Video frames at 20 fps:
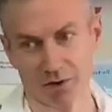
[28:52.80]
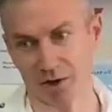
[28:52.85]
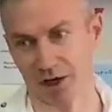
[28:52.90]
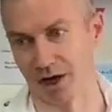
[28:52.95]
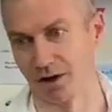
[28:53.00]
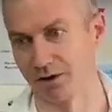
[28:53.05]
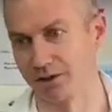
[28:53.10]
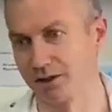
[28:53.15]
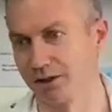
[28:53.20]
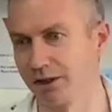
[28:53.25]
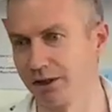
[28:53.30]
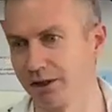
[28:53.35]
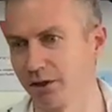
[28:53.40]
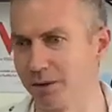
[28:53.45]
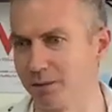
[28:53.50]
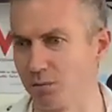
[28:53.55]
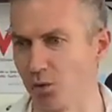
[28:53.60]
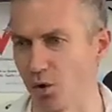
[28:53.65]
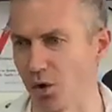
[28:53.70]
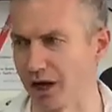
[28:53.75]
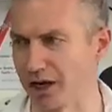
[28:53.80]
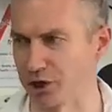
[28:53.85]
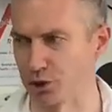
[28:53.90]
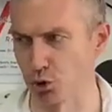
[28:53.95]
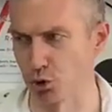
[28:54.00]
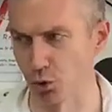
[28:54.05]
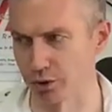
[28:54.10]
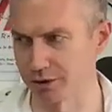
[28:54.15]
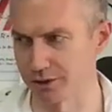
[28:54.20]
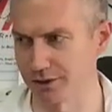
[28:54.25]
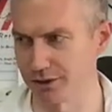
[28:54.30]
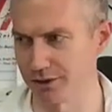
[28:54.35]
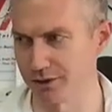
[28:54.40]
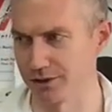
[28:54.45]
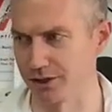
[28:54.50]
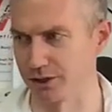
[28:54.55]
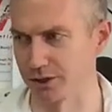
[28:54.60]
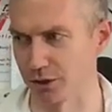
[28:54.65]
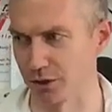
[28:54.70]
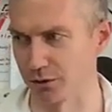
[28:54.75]
gregarious, a little bit more like tortoises
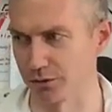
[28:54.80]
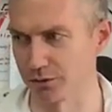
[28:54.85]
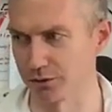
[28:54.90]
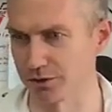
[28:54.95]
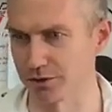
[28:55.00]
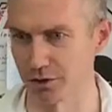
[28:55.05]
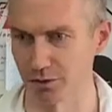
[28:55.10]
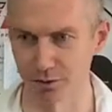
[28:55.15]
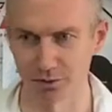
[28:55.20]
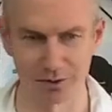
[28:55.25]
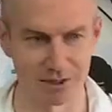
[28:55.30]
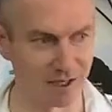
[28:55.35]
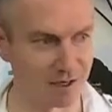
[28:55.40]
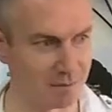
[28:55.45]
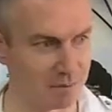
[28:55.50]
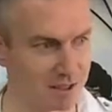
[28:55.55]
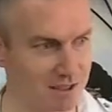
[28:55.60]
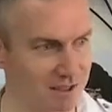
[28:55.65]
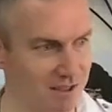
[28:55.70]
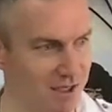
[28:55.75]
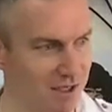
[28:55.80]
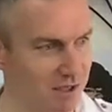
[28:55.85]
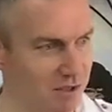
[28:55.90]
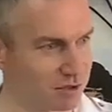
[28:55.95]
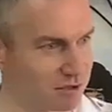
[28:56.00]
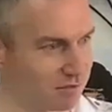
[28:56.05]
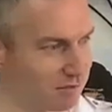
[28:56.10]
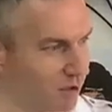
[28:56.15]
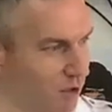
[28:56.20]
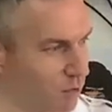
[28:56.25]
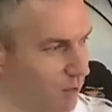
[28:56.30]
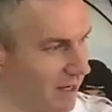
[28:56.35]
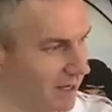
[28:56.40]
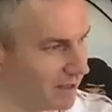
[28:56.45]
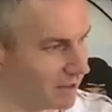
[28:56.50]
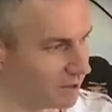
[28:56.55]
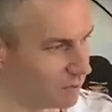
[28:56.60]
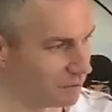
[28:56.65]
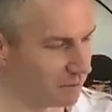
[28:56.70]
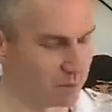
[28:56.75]
than turtles. Turtles tend to be skittish and run away
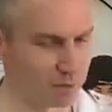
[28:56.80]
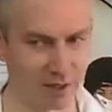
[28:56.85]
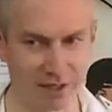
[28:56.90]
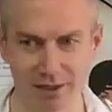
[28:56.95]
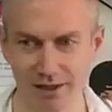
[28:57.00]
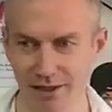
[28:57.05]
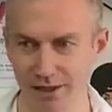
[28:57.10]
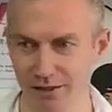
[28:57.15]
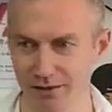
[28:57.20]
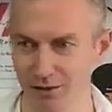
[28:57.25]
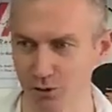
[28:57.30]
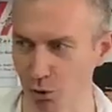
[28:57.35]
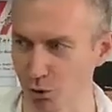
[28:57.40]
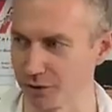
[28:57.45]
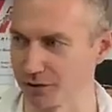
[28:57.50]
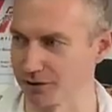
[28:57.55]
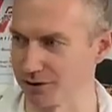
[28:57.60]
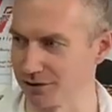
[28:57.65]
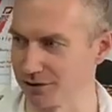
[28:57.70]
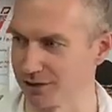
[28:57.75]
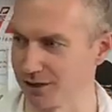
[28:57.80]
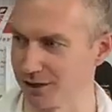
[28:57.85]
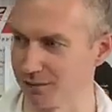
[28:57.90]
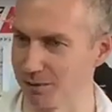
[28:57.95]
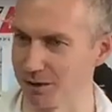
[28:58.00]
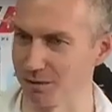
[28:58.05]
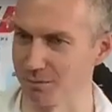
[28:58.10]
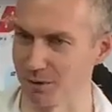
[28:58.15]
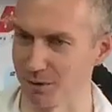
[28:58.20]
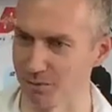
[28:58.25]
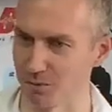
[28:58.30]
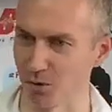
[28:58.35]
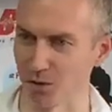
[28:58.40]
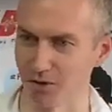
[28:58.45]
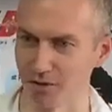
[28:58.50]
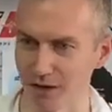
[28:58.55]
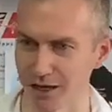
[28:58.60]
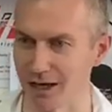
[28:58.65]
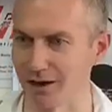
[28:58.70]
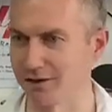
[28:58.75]
and swim away. Tortoises tend to be a bit more
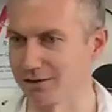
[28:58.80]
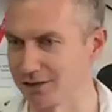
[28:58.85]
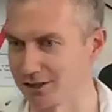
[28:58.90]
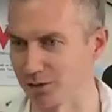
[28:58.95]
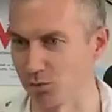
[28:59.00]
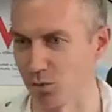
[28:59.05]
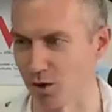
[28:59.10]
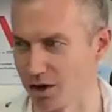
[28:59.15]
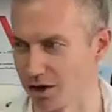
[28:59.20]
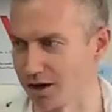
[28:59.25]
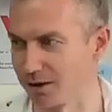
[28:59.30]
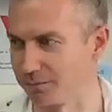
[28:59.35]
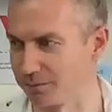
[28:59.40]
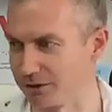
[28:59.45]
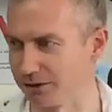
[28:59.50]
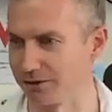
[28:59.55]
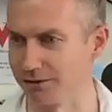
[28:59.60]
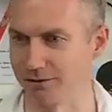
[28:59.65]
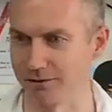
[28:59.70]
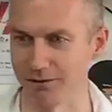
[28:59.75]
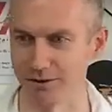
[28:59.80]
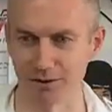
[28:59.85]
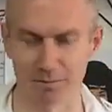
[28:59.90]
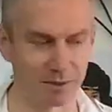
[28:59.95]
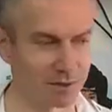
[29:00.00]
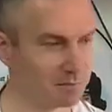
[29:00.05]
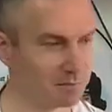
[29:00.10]
gregarious. They walk up to you. Some of